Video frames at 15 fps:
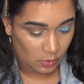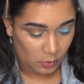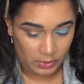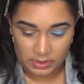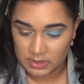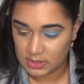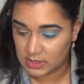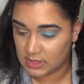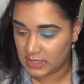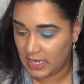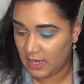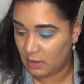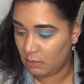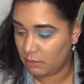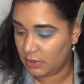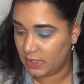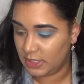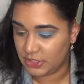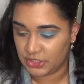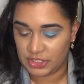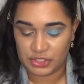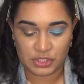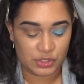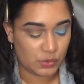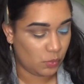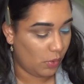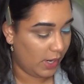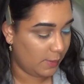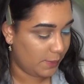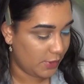with the same brush and just
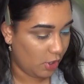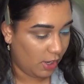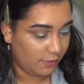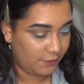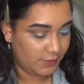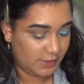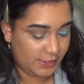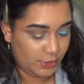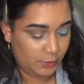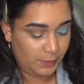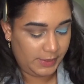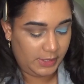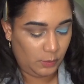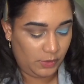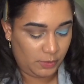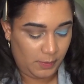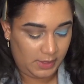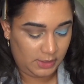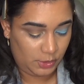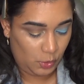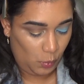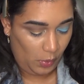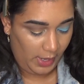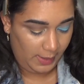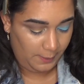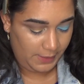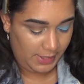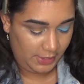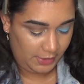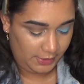wipe it off a little bit with my little
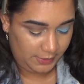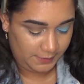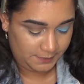wipe here.